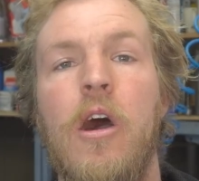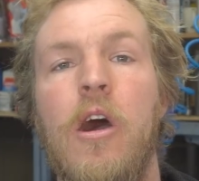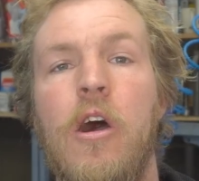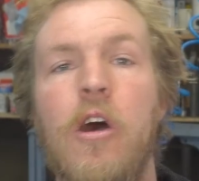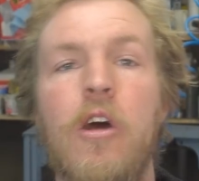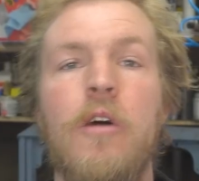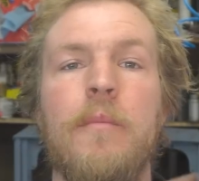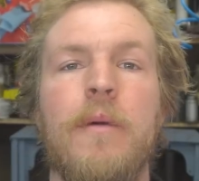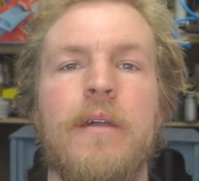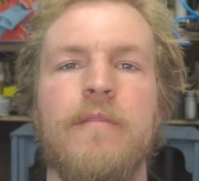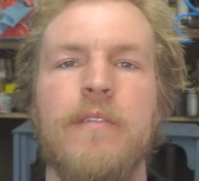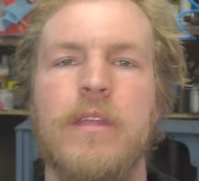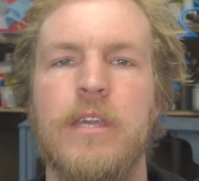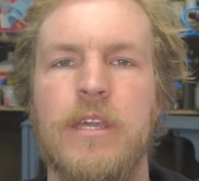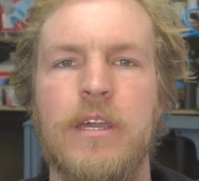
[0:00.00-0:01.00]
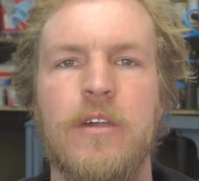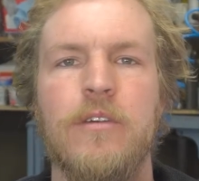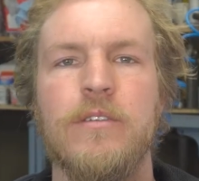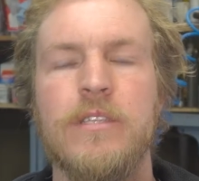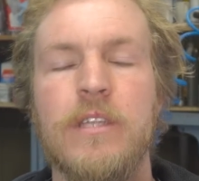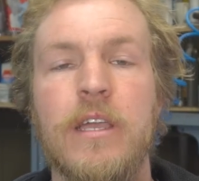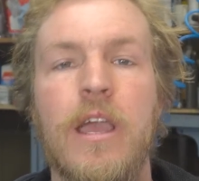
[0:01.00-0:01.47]
all my
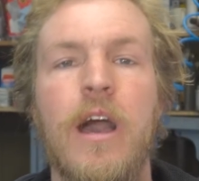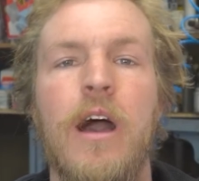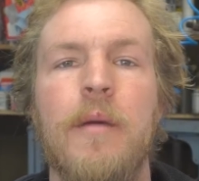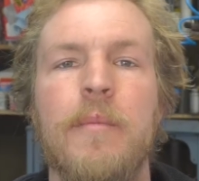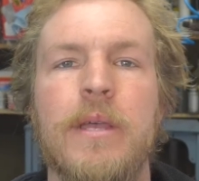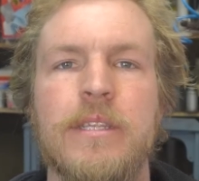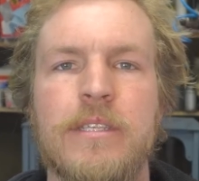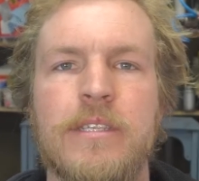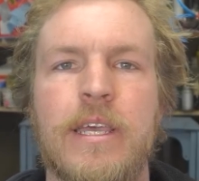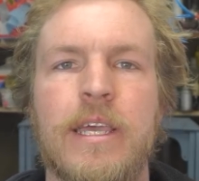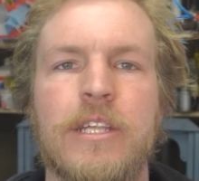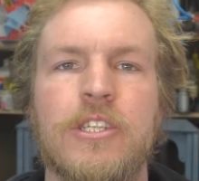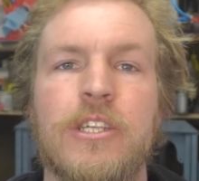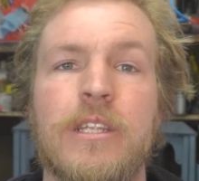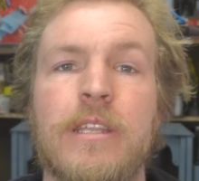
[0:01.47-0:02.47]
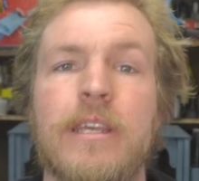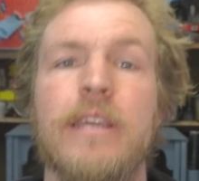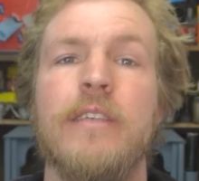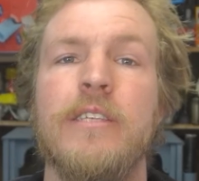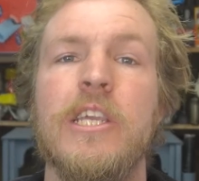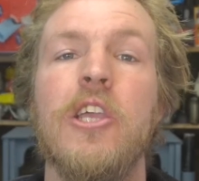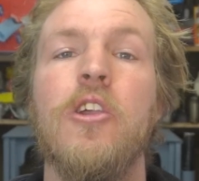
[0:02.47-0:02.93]
videos, the comments section
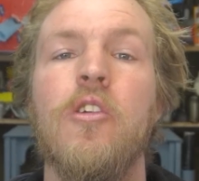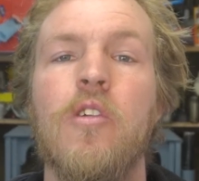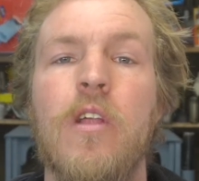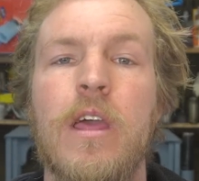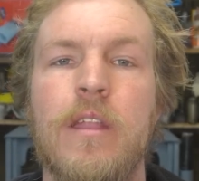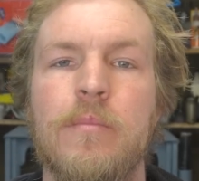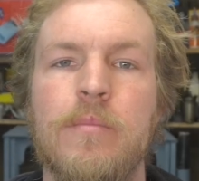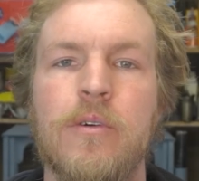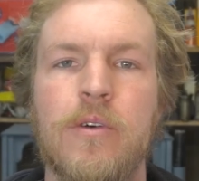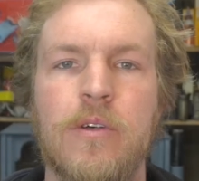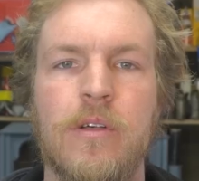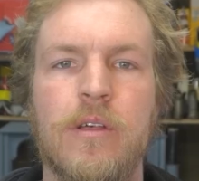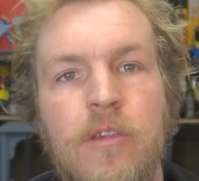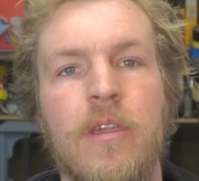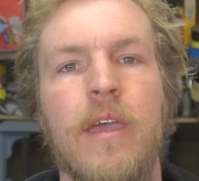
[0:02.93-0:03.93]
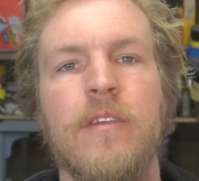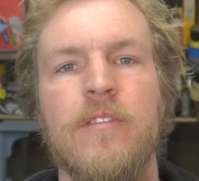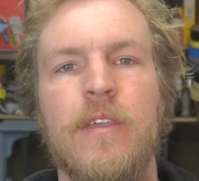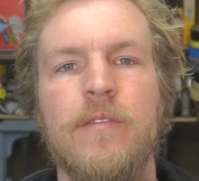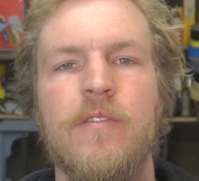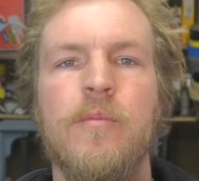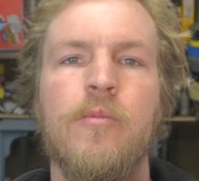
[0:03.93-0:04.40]
is incredible. You guys
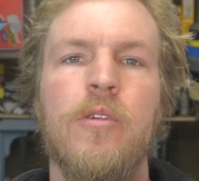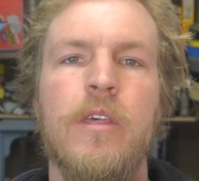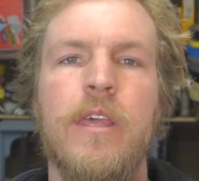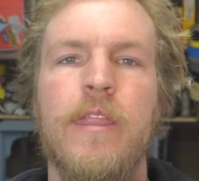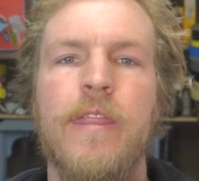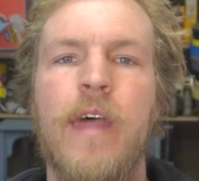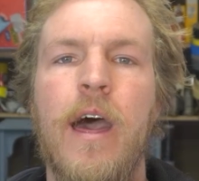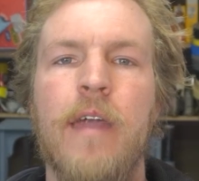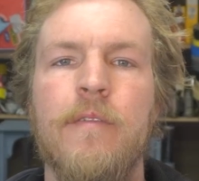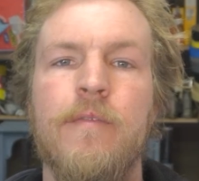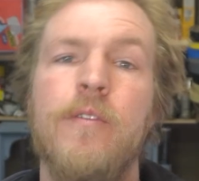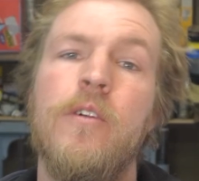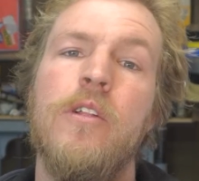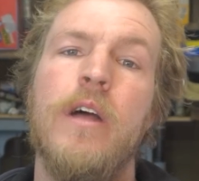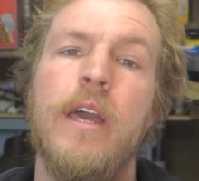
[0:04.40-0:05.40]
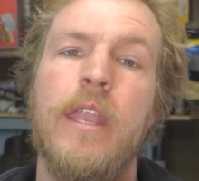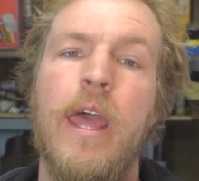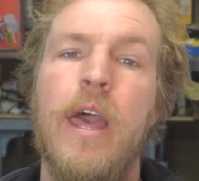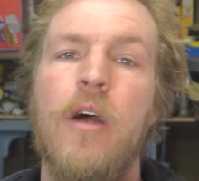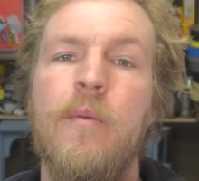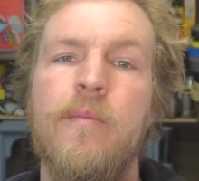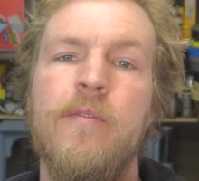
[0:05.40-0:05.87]
leave some really thoughtful and
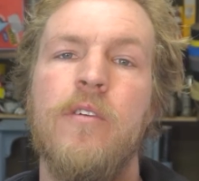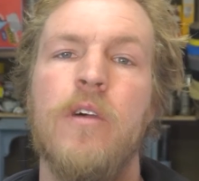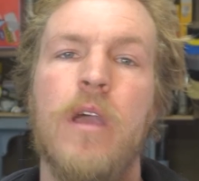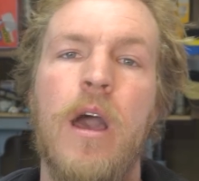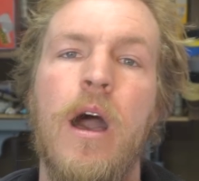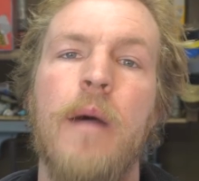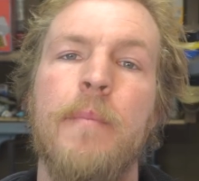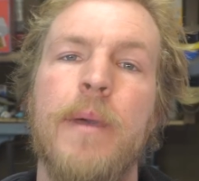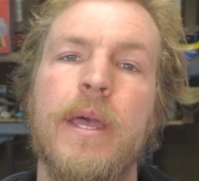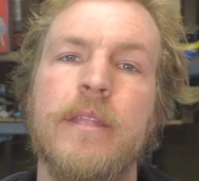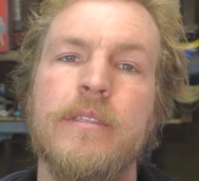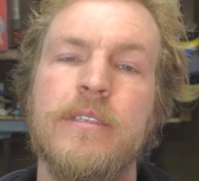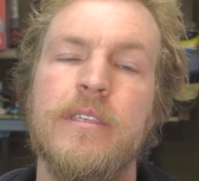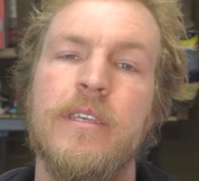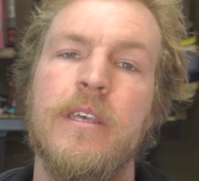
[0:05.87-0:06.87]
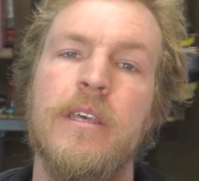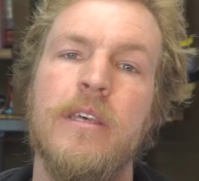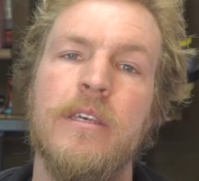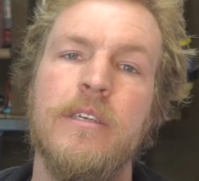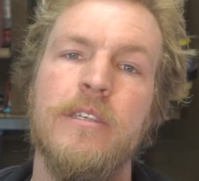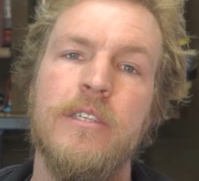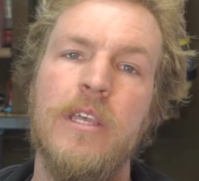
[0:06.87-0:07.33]
helpful comments.
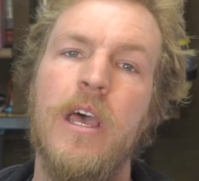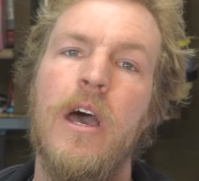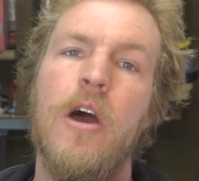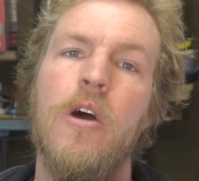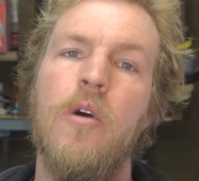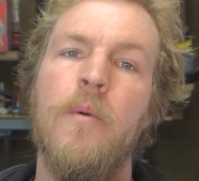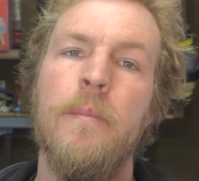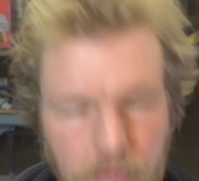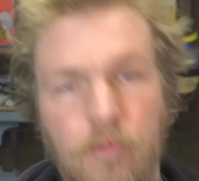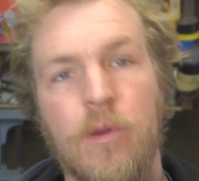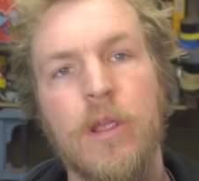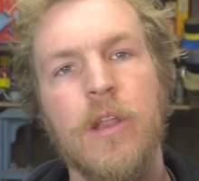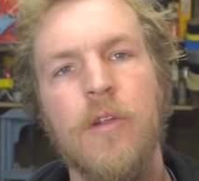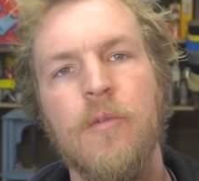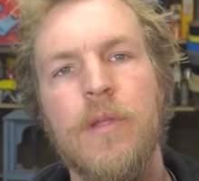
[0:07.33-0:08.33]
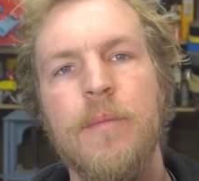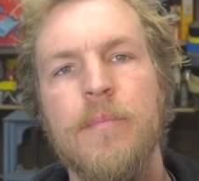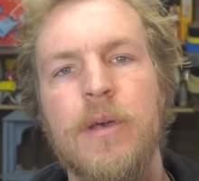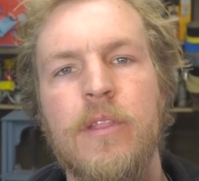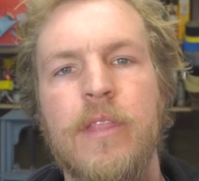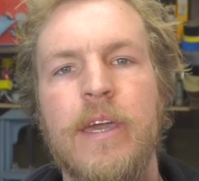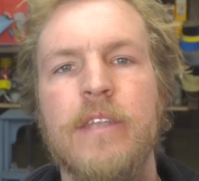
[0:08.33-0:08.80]
So, we're going to
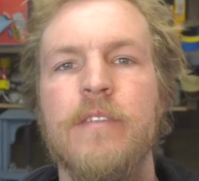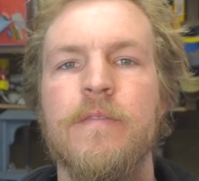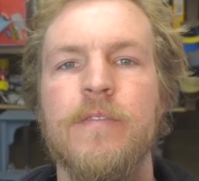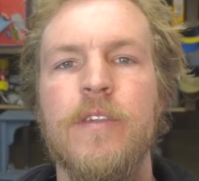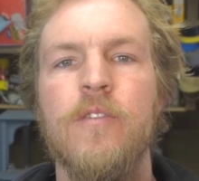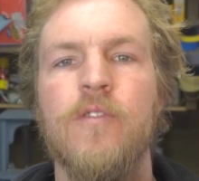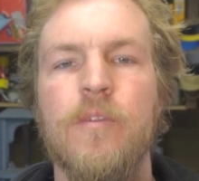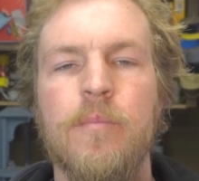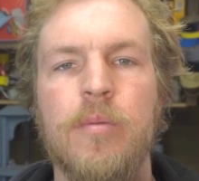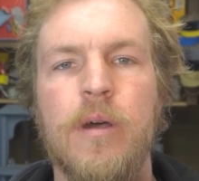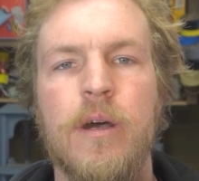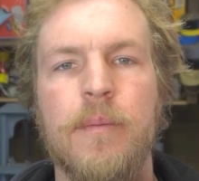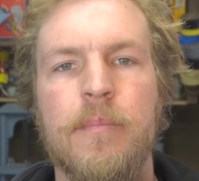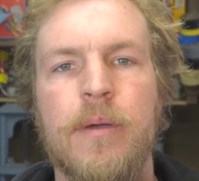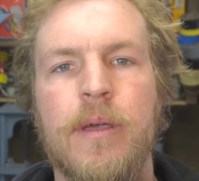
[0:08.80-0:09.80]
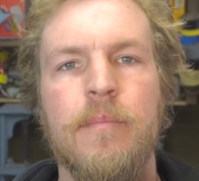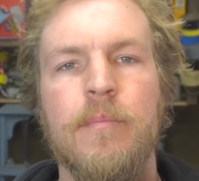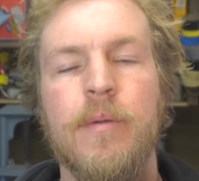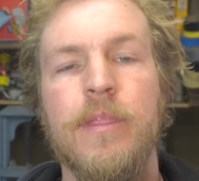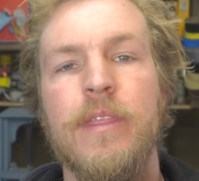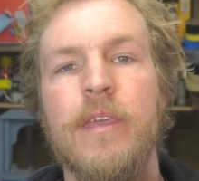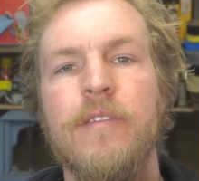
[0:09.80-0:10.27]
rebuild that diffusion pump,
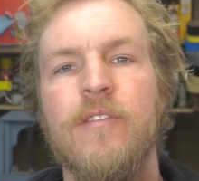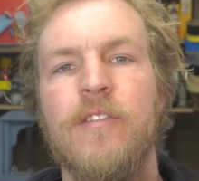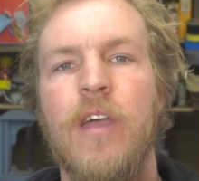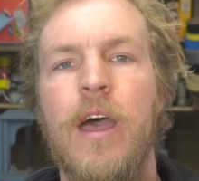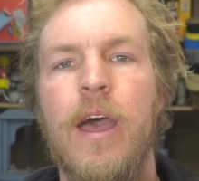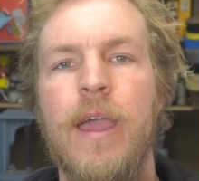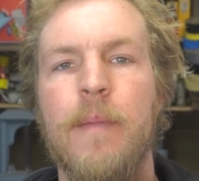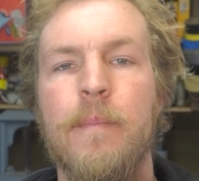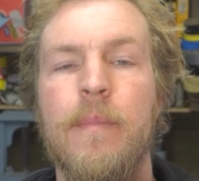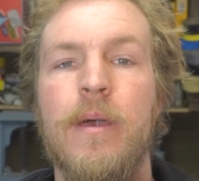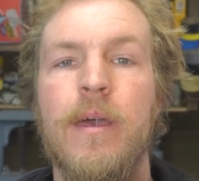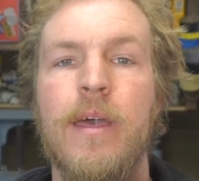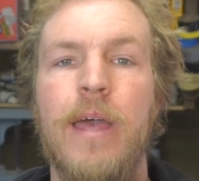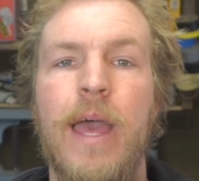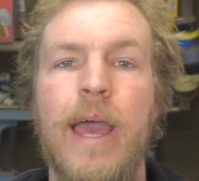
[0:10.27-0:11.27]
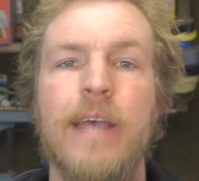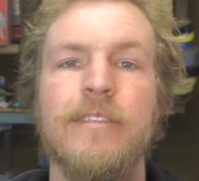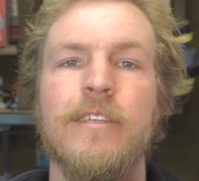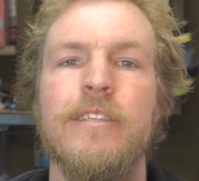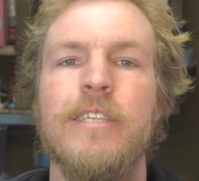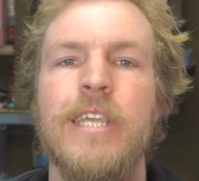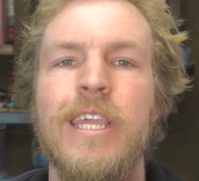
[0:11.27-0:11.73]
but this time
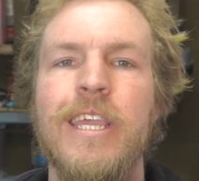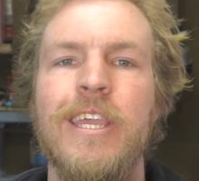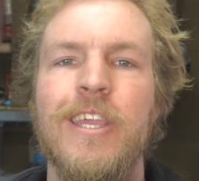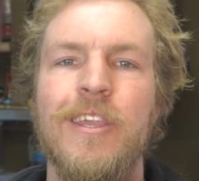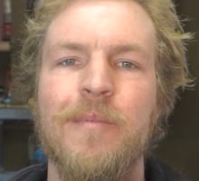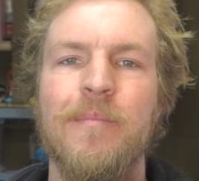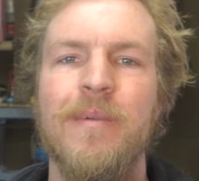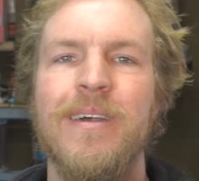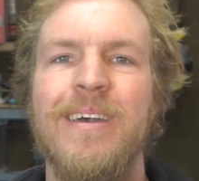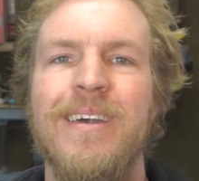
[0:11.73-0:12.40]
as a team.